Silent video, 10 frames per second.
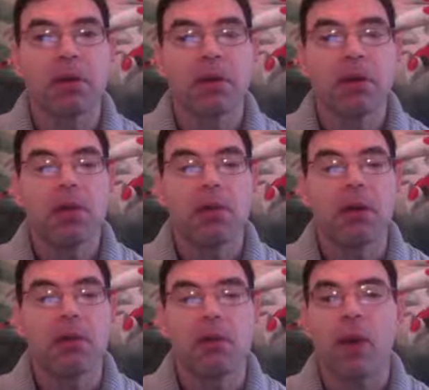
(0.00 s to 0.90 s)
So
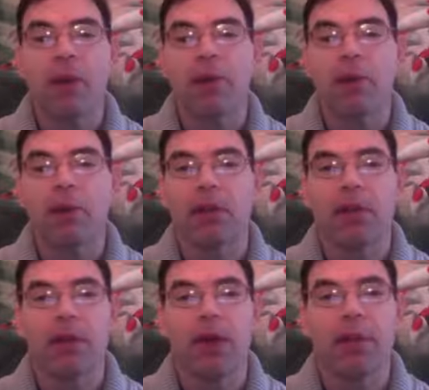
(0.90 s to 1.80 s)
you have to look at the underlying
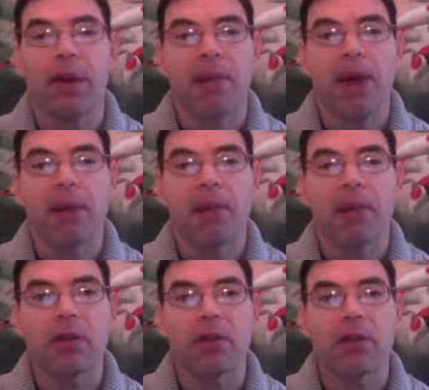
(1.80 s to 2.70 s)
pathologies
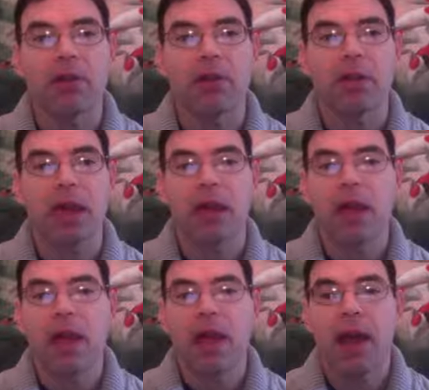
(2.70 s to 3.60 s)
to say,
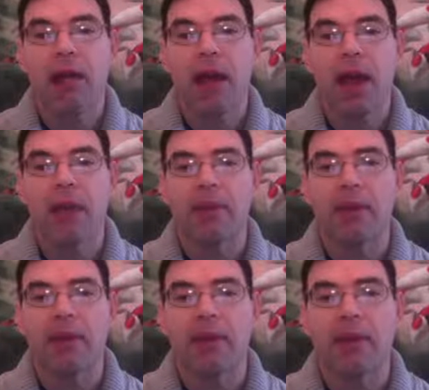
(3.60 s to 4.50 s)
hey doc, my
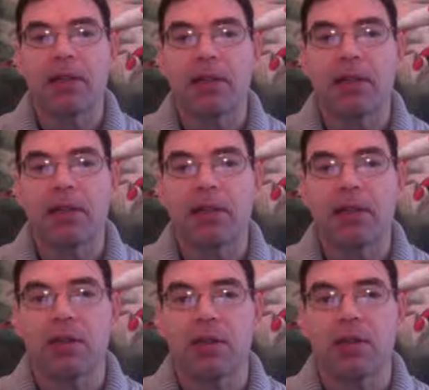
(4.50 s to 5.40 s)
TSH is
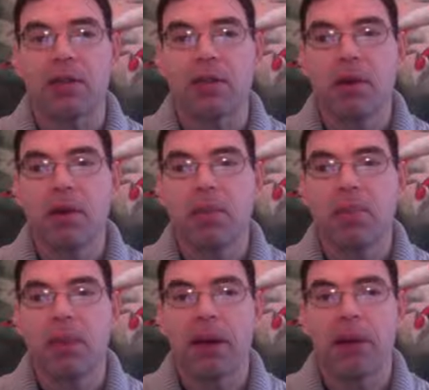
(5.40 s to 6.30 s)
2,
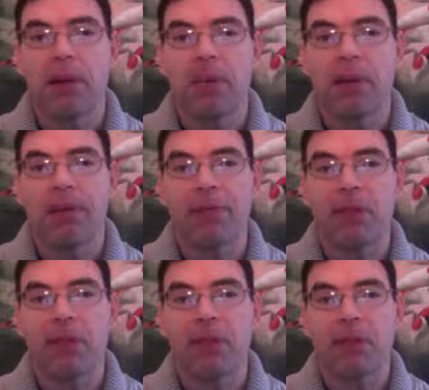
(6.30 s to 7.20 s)
but my free
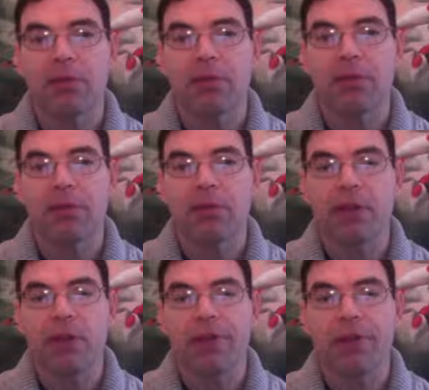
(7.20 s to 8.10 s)
T3 and free
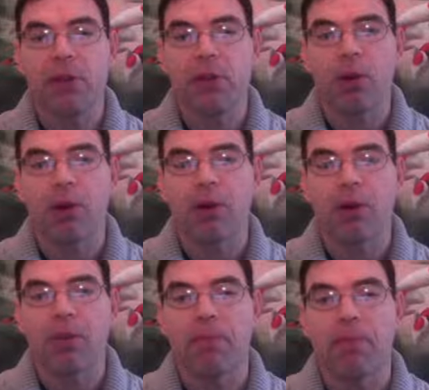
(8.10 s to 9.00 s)
T4 are on the
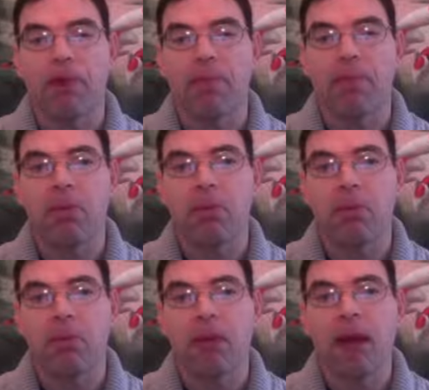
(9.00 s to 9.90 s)
mid-normal
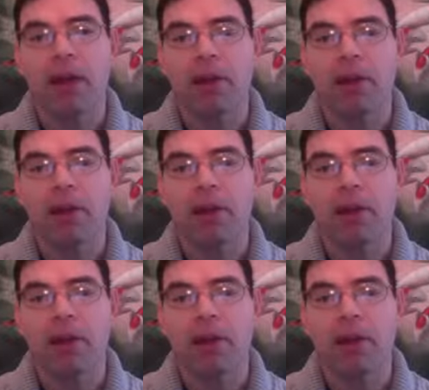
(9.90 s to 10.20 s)
range.